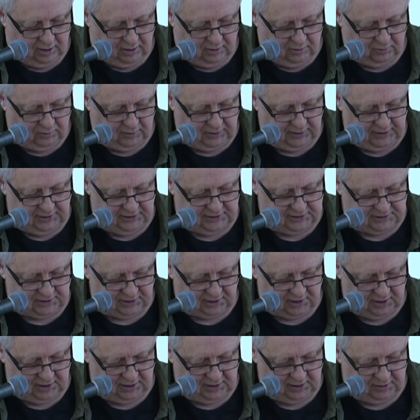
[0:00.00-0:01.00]
We
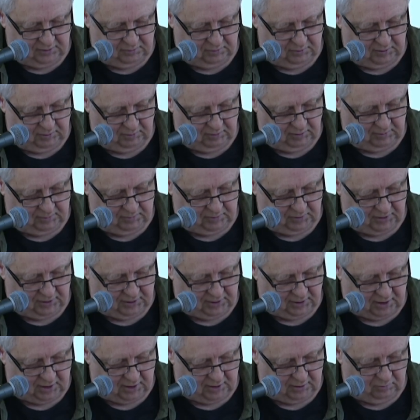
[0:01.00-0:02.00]
decided we would put
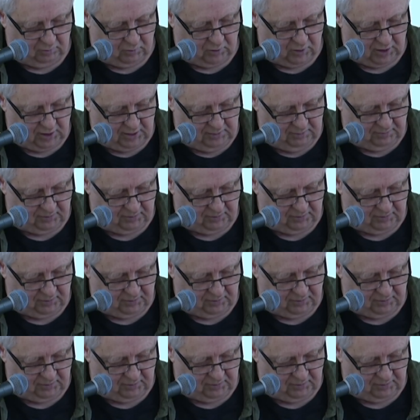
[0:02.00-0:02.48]
on one